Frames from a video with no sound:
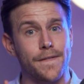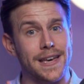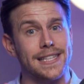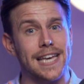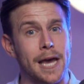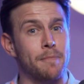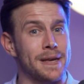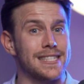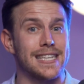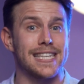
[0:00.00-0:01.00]
it's a
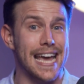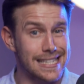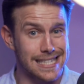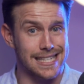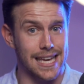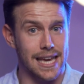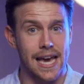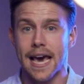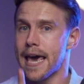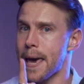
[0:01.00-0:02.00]
business entity,
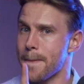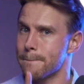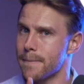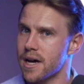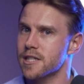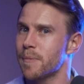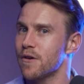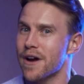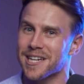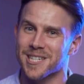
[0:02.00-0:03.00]
it must be
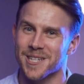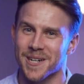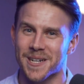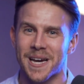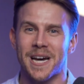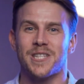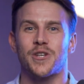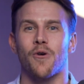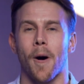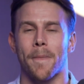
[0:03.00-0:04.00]
registered
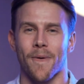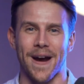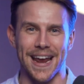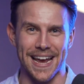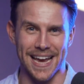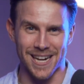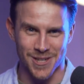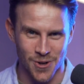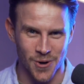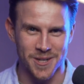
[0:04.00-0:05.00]
to operate in
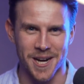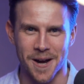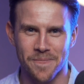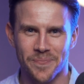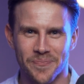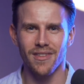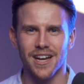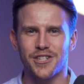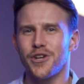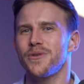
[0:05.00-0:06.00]
Georgia.
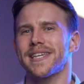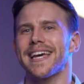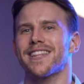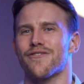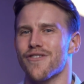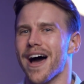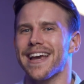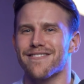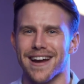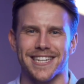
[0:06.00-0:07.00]
Choosing the right
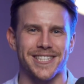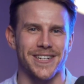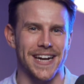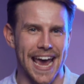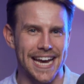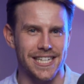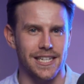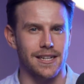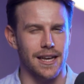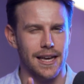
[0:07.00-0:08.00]
registered
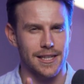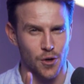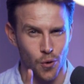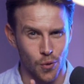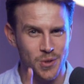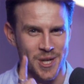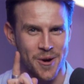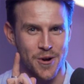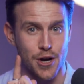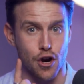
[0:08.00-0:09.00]
agent is
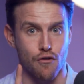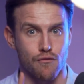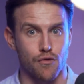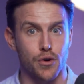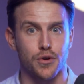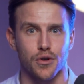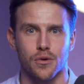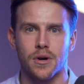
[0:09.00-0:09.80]
also crucial.